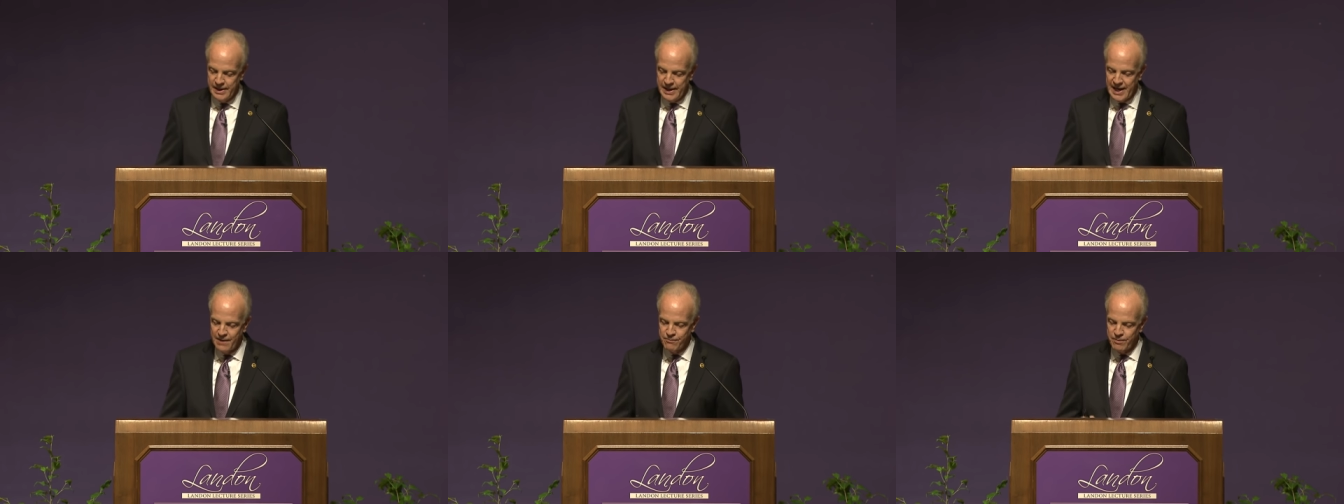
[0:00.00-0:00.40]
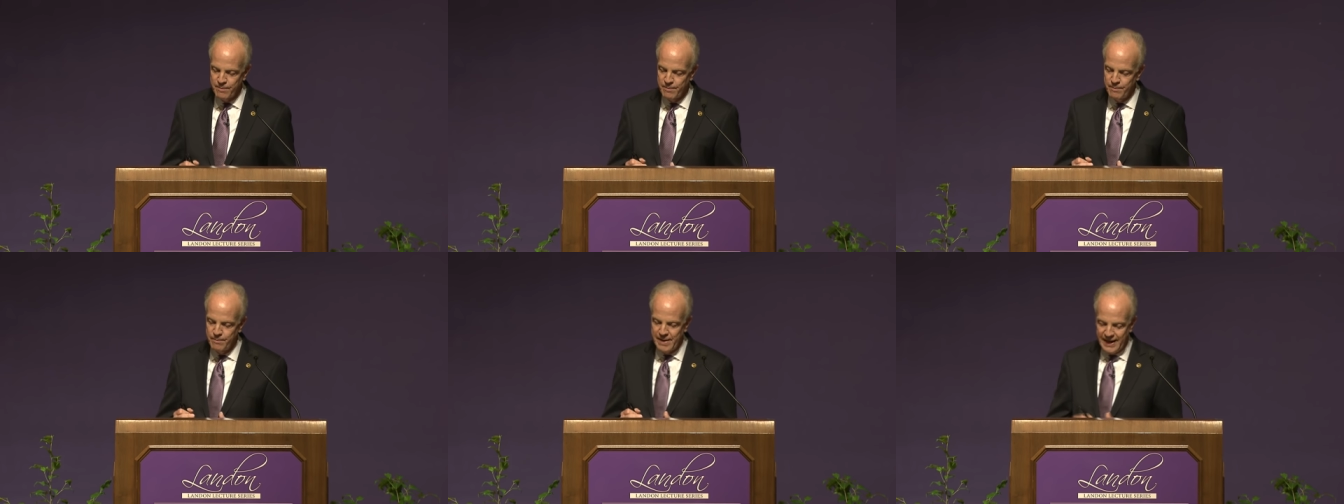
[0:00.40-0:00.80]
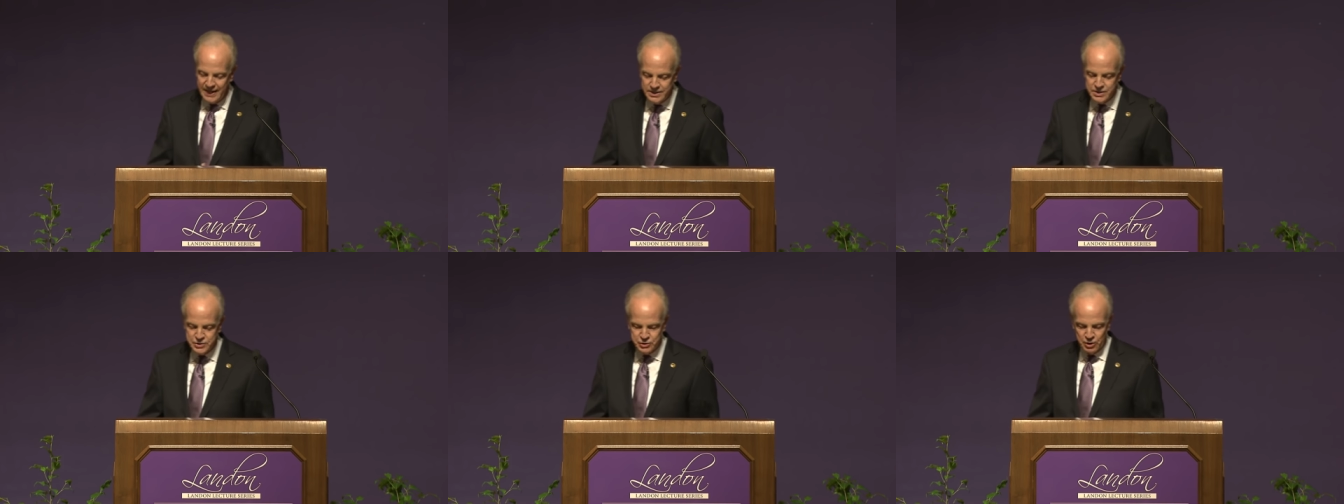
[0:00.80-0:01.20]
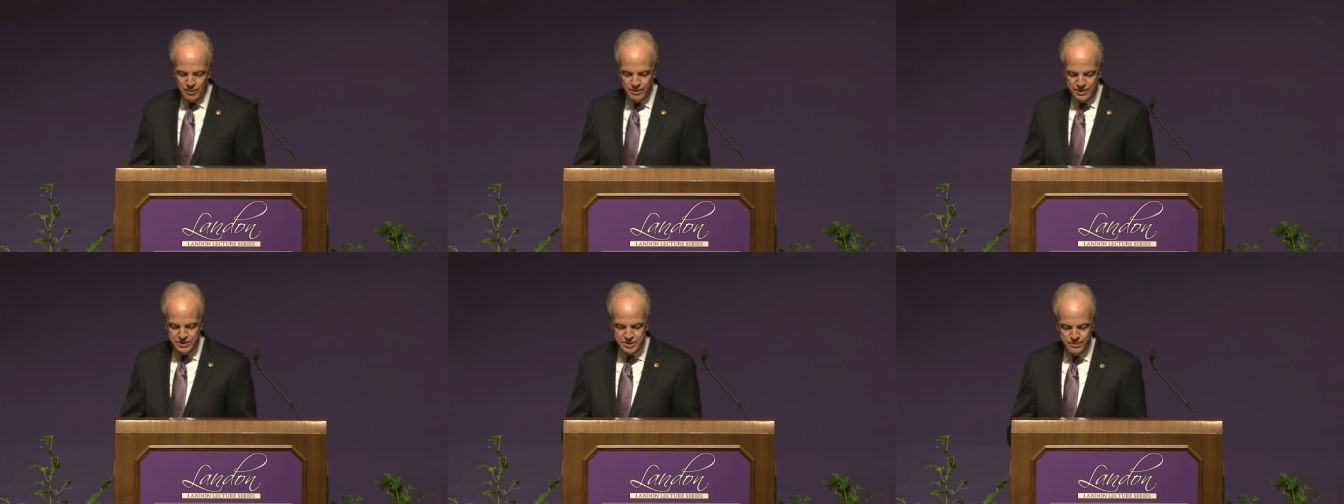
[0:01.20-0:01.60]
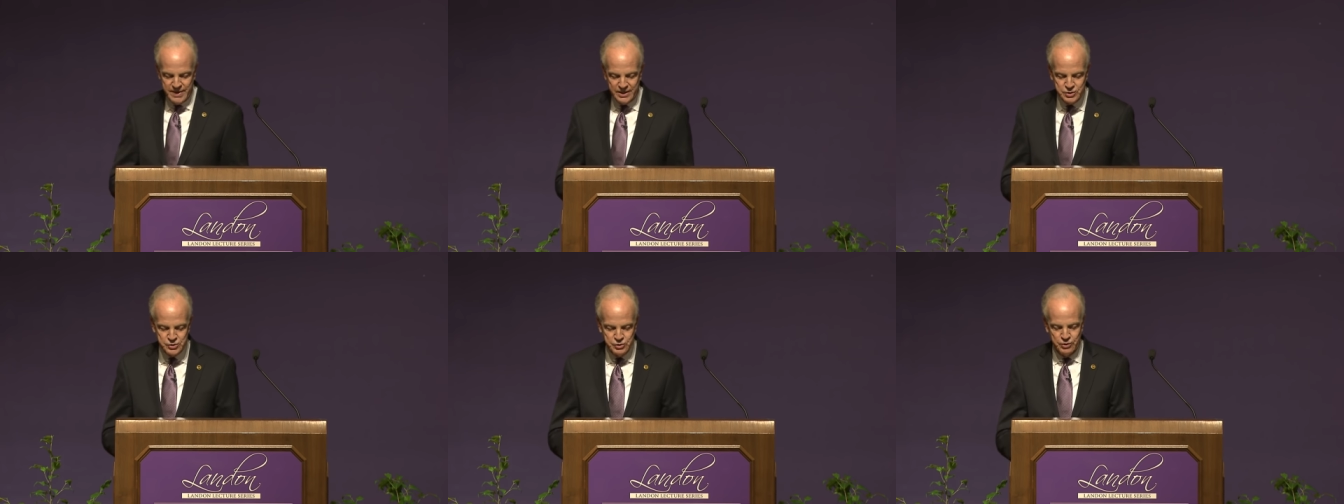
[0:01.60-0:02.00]
And I've remained determined to
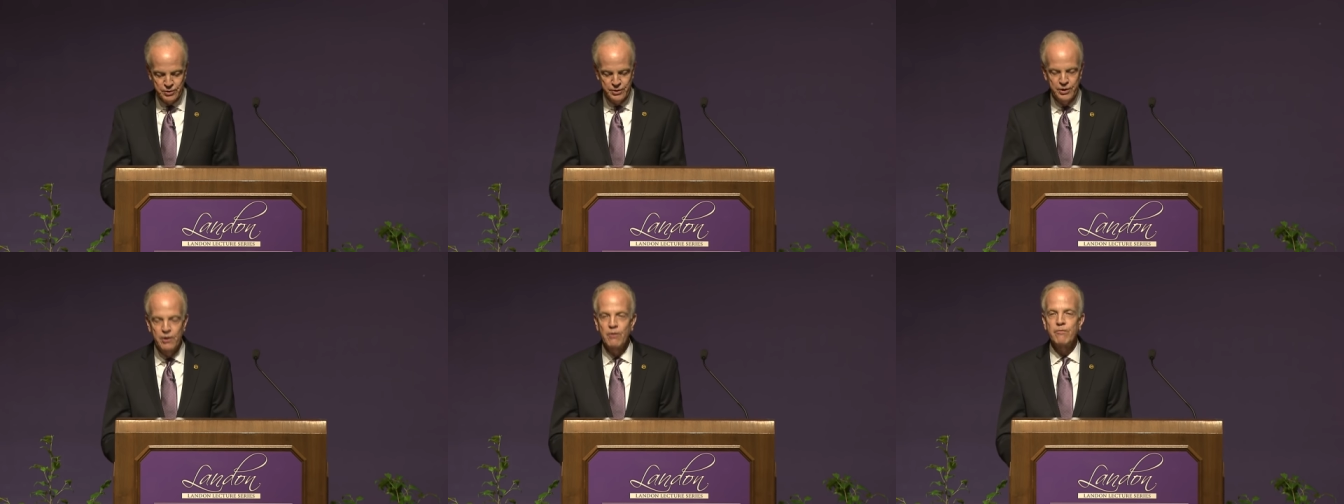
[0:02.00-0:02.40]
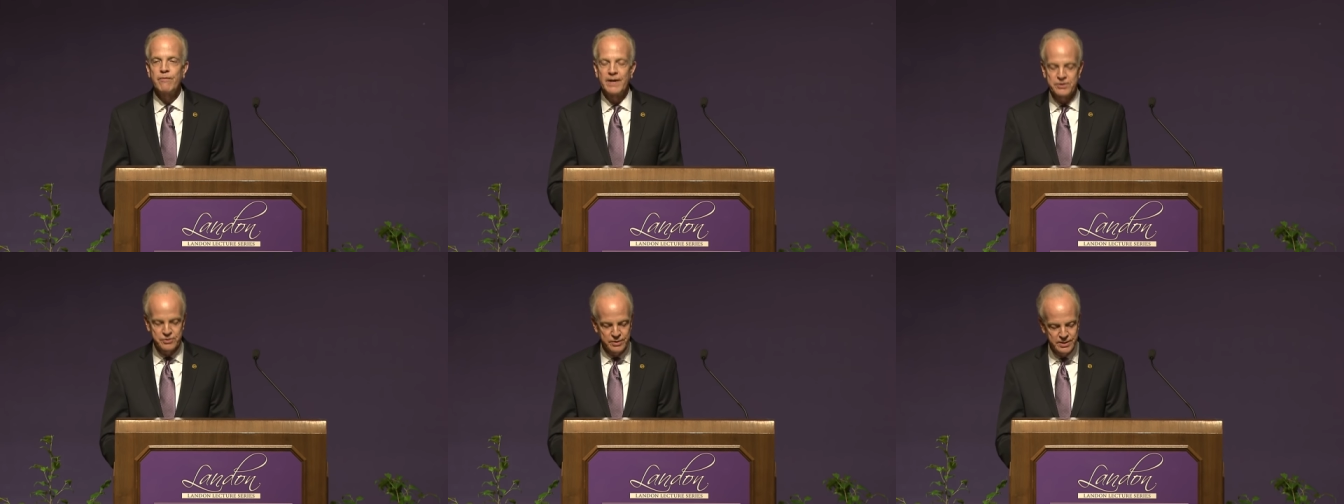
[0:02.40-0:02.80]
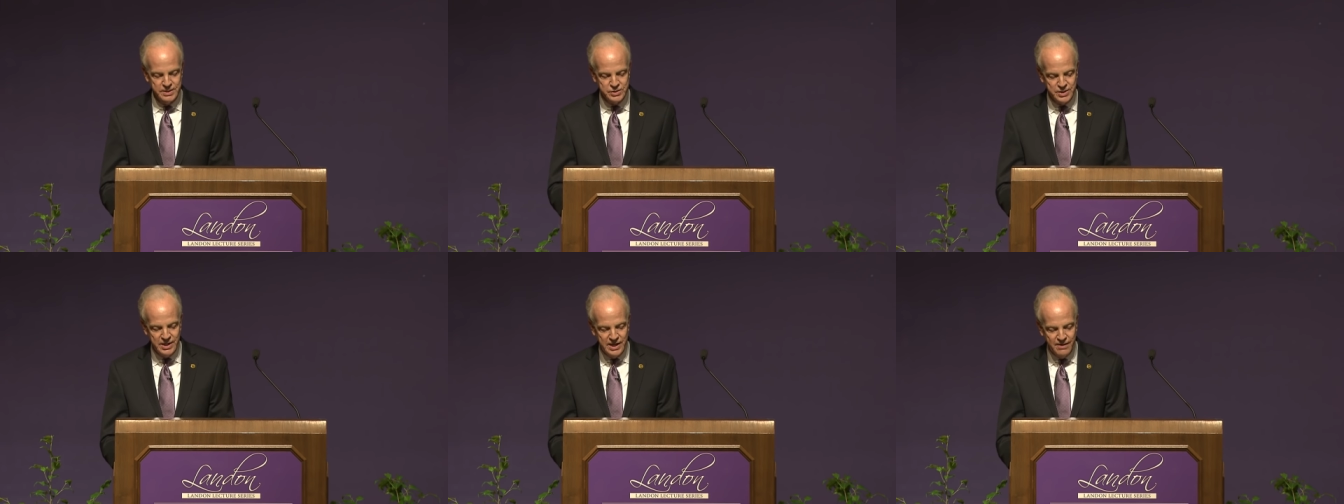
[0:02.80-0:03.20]
make certain no veteran is